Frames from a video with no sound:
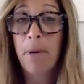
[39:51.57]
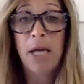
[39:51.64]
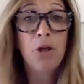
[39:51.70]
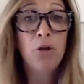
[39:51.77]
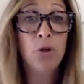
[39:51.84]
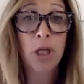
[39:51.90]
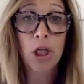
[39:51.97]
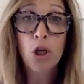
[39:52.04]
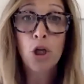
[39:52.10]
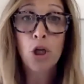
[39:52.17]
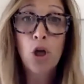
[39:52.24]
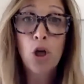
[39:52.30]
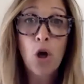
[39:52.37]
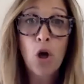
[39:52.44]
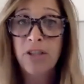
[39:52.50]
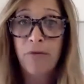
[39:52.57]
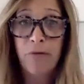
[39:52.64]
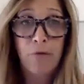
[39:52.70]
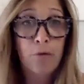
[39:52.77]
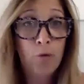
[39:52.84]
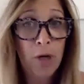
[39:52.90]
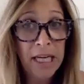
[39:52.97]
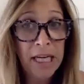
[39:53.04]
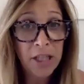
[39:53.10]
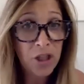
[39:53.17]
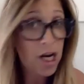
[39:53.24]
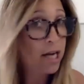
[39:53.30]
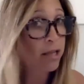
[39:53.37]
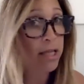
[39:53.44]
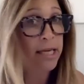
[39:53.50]
but you can go there. It's a free
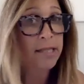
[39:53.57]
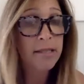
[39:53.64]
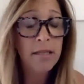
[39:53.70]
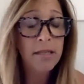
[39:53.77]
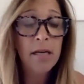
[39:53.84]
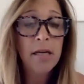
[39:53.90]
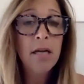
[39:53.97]
checklist.